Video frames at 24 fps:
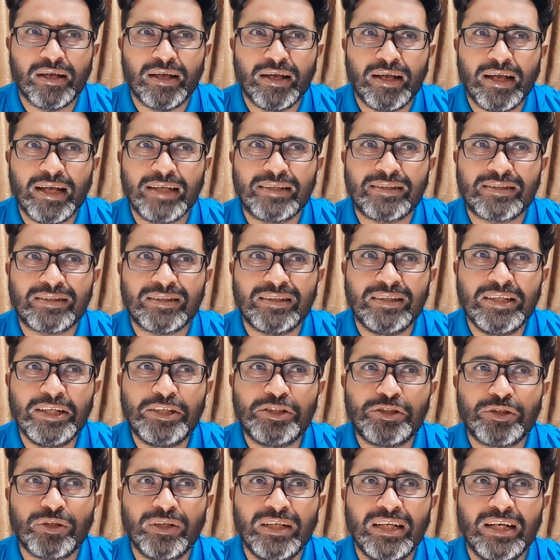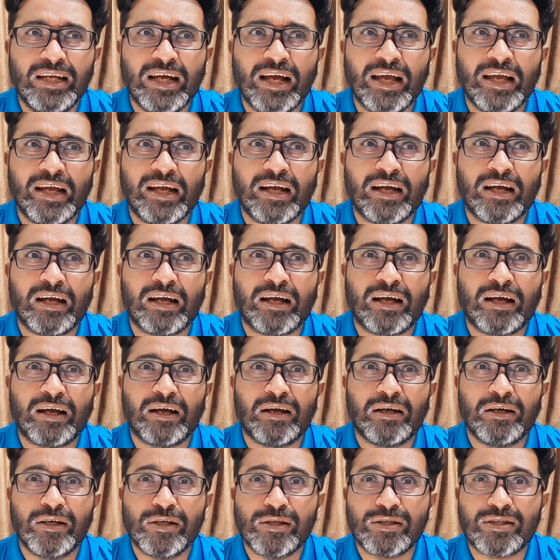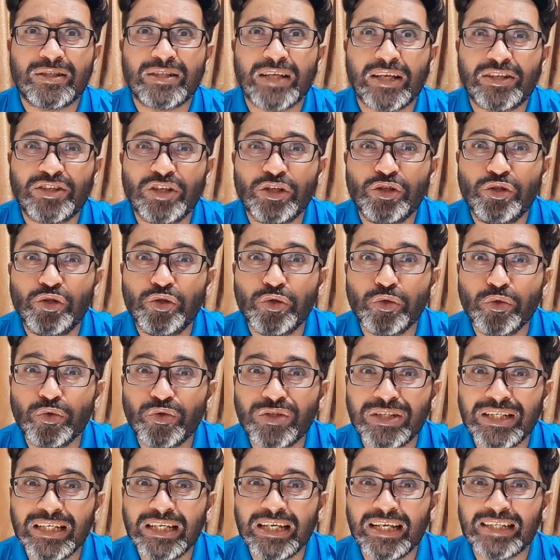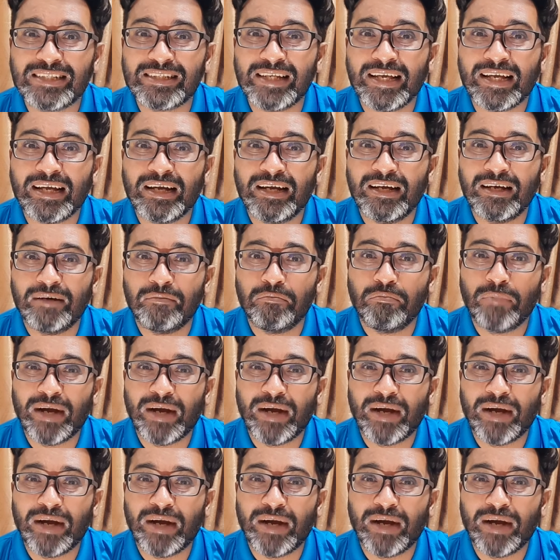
it's literally like such a juicy it's like a